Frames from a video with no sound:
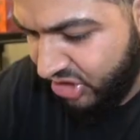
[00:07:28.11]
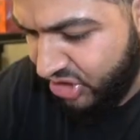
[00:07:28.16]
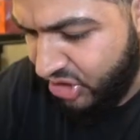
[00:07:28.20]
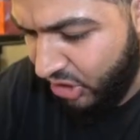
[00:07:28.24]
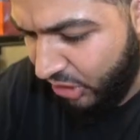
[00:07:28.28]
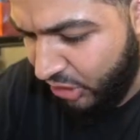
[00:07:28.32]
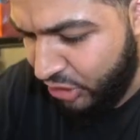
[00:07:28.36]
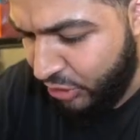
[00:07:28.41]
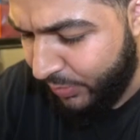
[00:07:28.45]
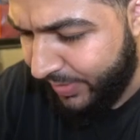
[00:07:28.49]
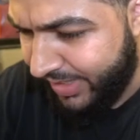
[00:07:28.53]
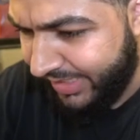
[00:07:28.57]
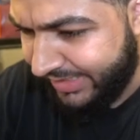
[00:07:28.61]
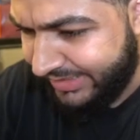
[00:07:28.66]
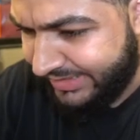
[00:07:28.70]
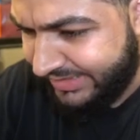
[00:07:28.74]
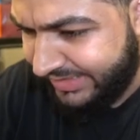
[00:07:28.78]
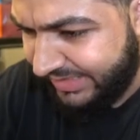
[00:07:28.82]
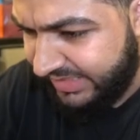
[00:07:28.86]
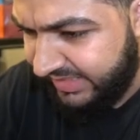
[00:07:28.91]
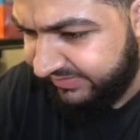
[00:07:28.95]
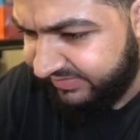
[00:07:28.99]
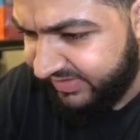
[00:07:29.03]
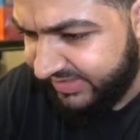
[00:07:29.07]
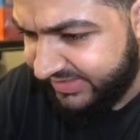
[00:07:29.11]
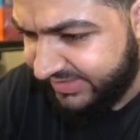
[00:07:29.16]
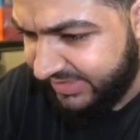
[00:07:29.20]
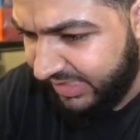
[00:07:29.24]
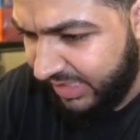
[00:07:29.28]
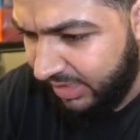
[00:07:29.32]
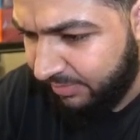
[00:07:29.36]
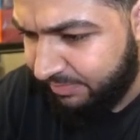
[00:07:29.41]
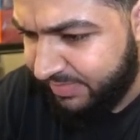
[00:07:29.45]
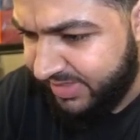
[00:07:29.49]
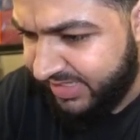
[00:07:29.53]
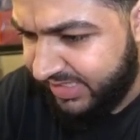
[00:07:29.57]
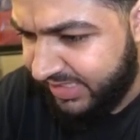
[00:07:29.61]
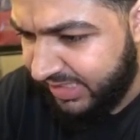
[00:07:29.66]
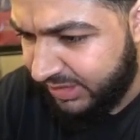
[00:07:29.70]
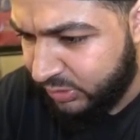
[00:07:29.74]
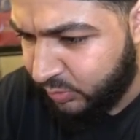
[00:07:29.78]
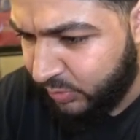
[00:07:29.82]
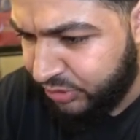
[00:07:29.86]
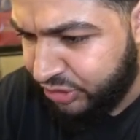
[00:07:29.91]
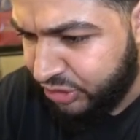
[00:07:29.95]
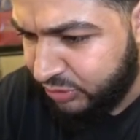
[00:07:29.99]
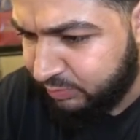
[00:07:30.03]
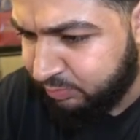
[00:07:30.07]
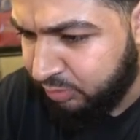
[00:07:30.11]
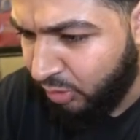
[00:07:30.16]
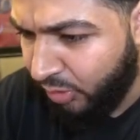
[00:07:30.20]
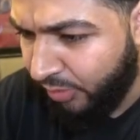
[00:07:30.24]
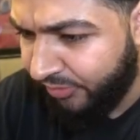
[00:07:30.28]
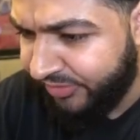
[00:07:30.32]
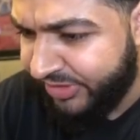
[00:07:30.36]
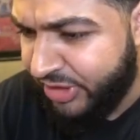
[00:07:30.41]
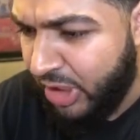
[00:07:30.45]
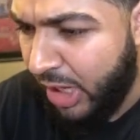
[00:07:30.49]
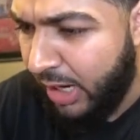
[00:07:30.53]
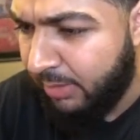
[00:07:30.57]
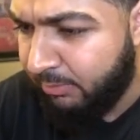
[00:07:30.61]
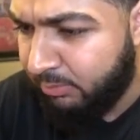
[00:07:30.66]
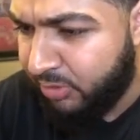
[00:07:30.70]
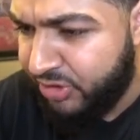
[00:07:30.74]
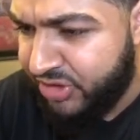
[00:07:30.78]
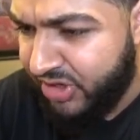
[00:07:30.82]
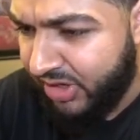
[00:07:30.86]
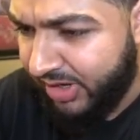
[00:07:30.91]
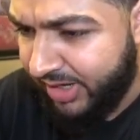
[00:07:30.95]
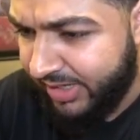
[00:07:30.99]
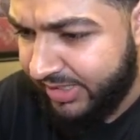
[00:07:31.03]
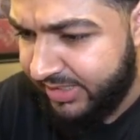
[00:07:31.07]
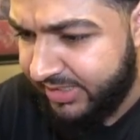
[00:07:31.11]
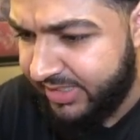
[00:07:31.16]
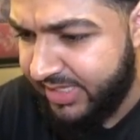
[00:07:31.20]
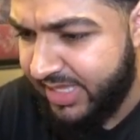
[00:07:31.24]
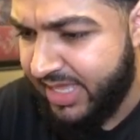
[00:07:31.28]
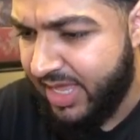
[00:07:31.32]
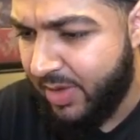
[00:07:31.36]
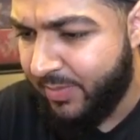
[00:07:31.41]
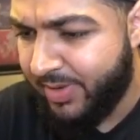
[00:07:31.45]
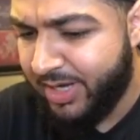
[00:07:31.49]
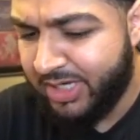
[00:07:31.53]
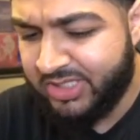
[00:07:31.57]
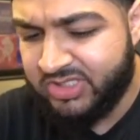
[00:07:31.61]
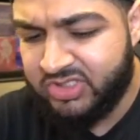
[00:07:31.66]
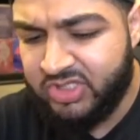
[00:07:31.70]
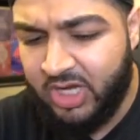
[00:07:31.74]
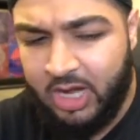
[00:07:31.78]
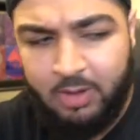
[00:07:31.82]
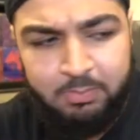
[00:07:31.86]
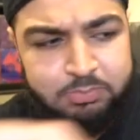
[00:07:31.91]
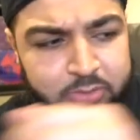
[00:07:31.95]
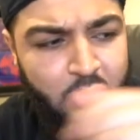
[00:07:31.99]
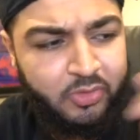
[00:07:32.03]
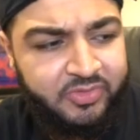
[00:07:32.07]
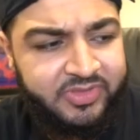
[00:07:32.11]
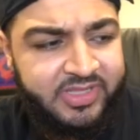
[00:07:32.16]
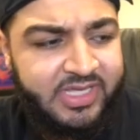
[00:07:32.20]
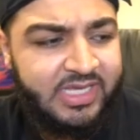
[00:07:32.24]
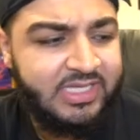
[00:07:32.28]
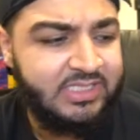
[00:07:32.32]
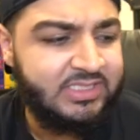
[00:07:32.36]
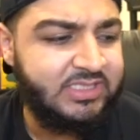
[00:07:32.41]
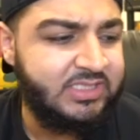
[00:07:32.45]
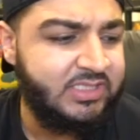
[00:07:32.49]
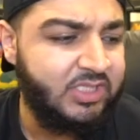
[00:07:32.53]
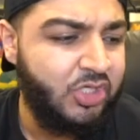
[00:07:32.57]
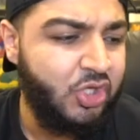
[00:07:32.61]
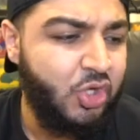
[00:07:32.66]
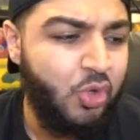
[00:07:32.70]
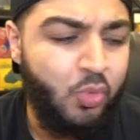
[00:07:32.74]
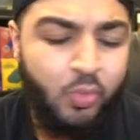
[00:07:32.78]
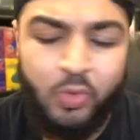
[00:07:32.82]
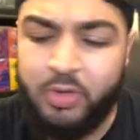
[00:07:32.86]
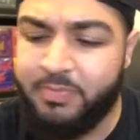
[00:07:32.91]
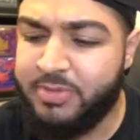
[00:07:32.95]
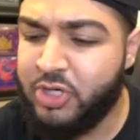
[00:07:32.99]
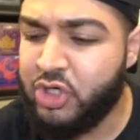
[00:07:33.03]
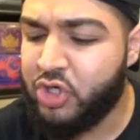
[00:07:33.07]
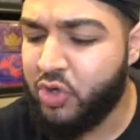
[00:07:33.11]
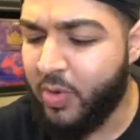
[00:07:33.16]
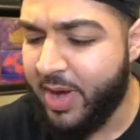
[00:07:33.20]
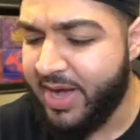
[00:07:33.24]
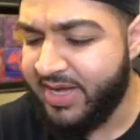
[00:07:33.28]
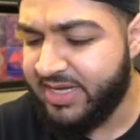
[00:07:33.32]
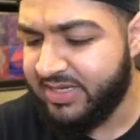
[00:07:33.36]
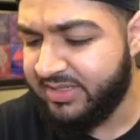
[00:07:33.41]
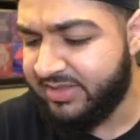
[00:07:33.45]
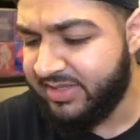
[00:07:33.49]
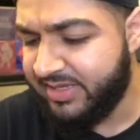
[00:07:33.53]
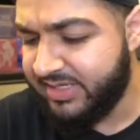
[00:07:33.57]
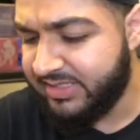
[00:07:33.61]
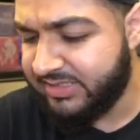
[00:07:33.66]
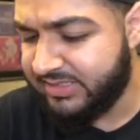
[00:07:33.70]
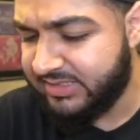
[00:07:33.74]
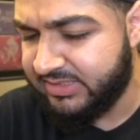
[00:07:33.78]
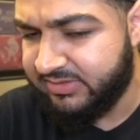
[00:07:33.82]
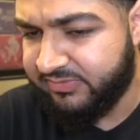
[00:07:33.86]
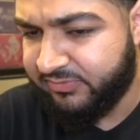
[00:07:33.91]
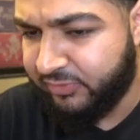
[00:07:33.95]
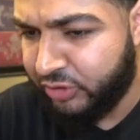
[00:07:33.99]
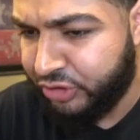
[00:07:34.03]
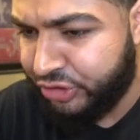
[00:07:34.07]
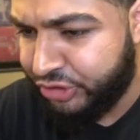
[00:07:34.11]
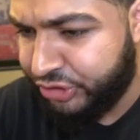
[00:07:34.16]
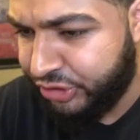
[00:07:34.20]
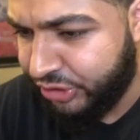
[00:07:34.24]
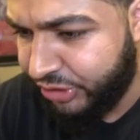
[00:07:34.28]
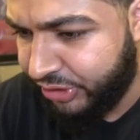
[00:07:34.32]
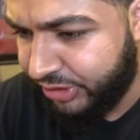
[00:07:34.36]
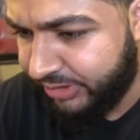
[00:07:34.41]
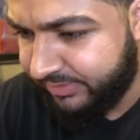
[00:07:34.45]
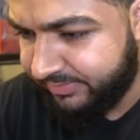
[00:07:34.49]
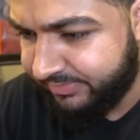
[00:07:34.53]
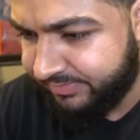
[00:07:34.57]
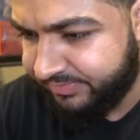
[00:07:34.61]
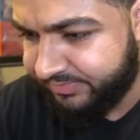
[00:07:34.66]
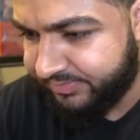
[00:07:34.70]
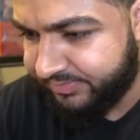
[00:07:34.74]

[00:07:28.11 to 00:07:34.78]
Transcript: You already know we gotta sleeve this up because we just pulled an Umbreon. We gotta top load this. We'd be grading this for sure.